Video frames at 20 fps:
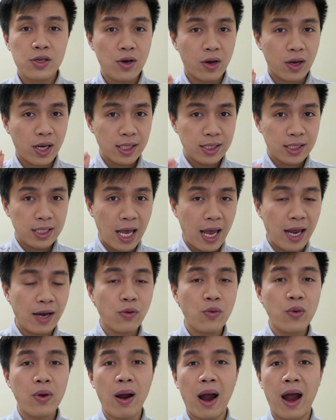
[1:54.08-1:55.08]
your
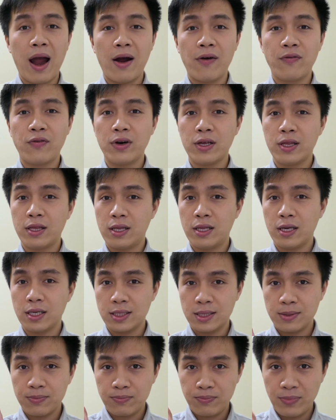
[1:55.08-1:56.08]
content will have
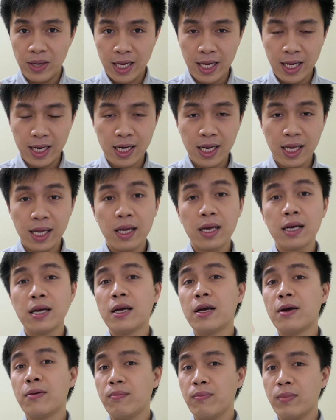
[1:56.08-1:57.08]
the beginning,
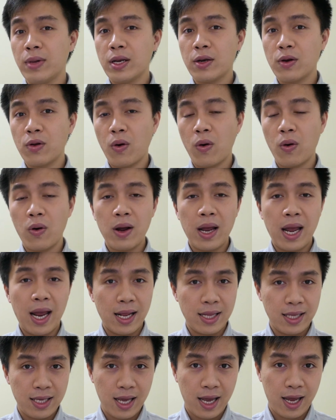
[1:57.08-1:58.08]
middle,
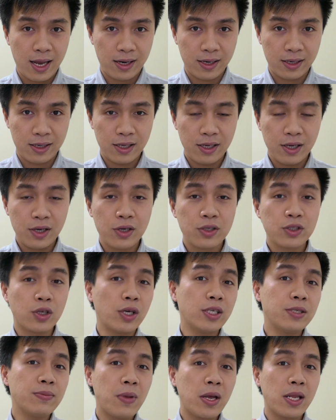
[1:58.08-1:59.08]
and the end.
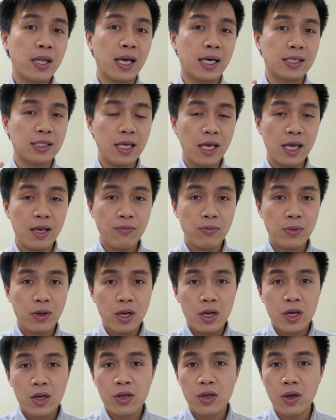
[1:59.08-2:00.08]
So it means that if
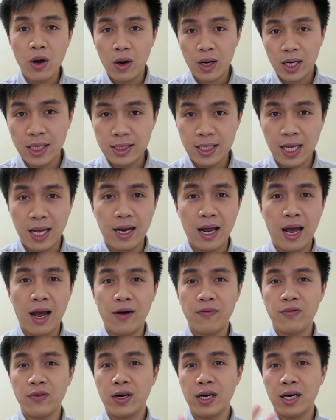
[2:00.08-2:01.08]
your content
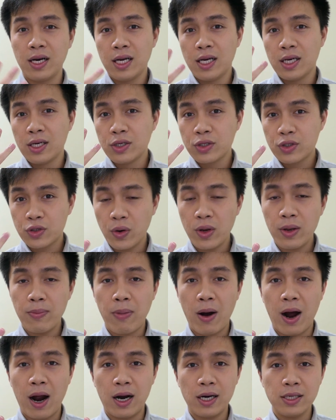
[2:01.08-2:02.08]
have 3
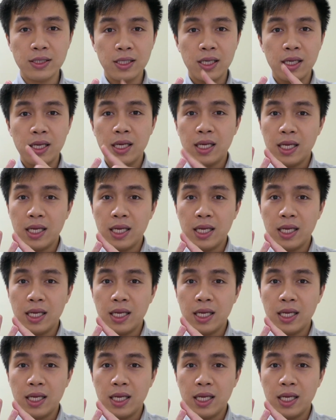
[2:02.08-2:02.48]
parts